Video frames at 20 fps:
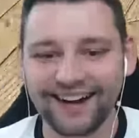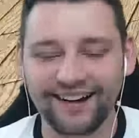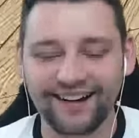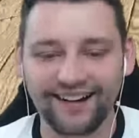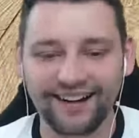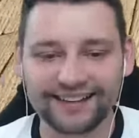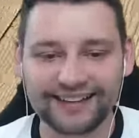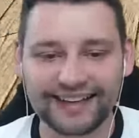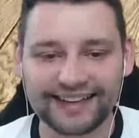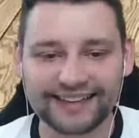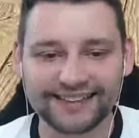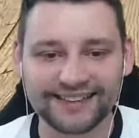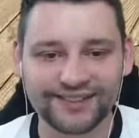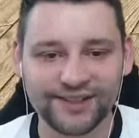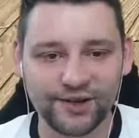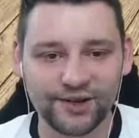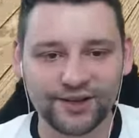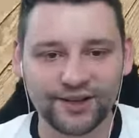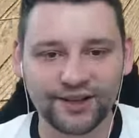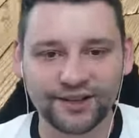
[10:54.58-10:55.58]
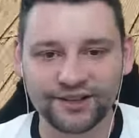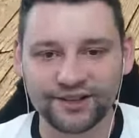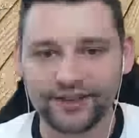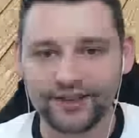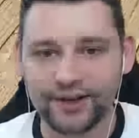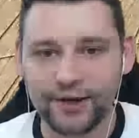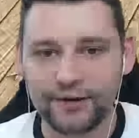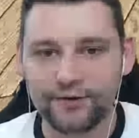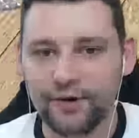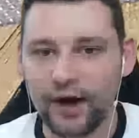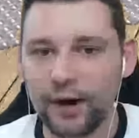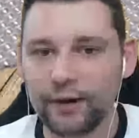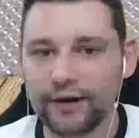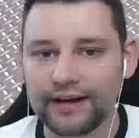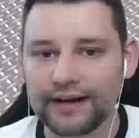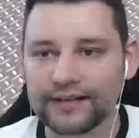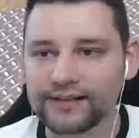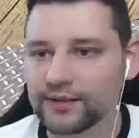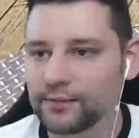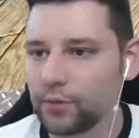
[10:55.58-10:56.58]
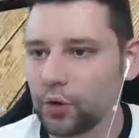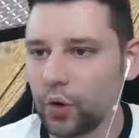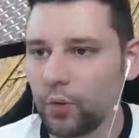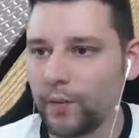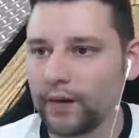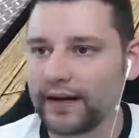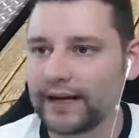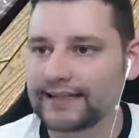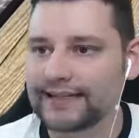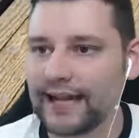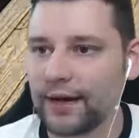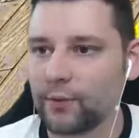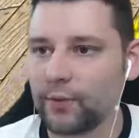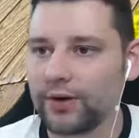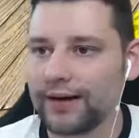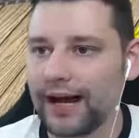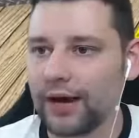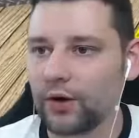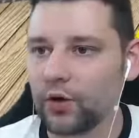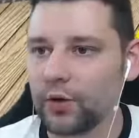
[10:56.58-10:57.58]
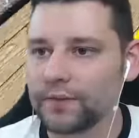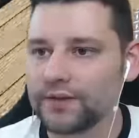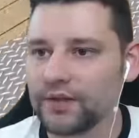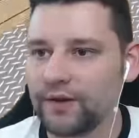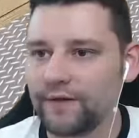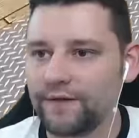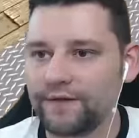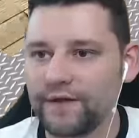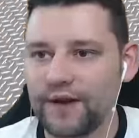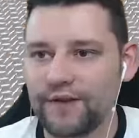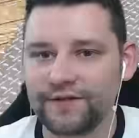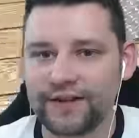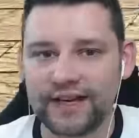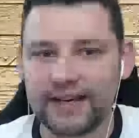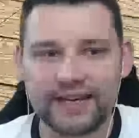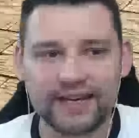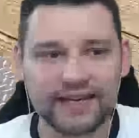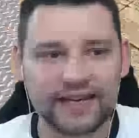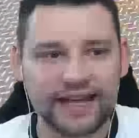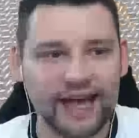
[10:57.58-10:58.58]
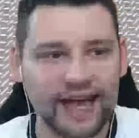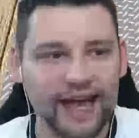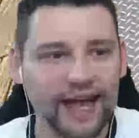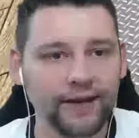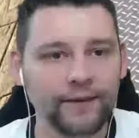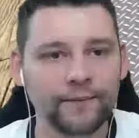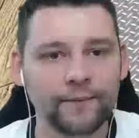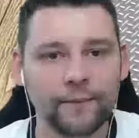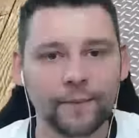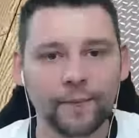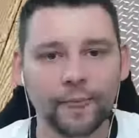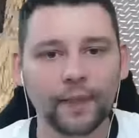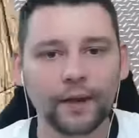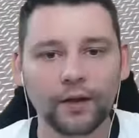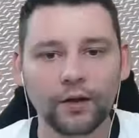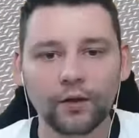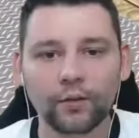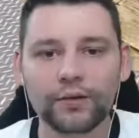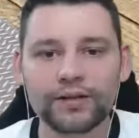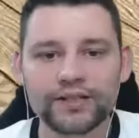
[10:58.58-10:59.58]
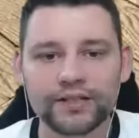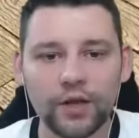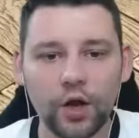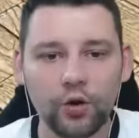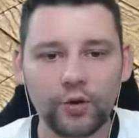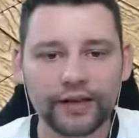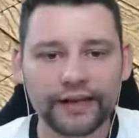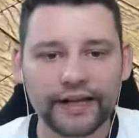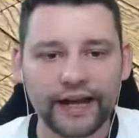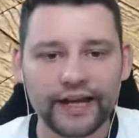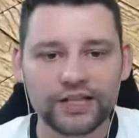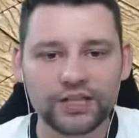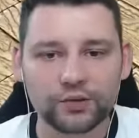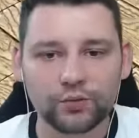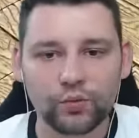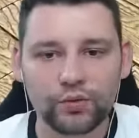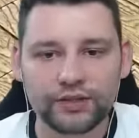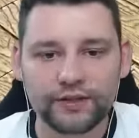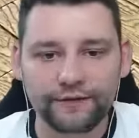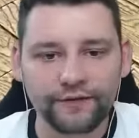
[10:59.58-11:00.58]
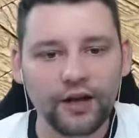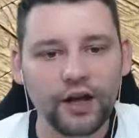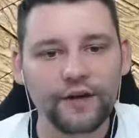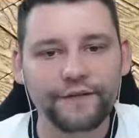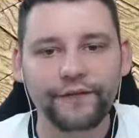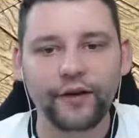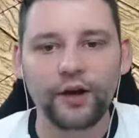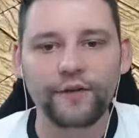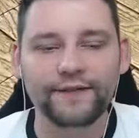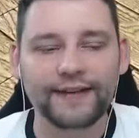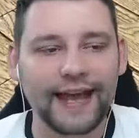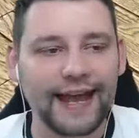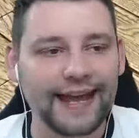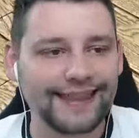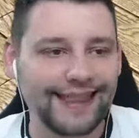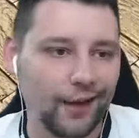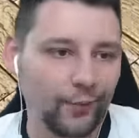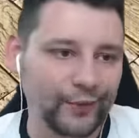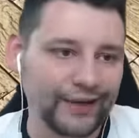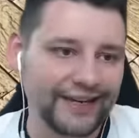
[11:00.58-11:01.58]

Oh, that is so good. Right, we collect some more monies and we're now up to 15k. We're slowly getting towards the 35k that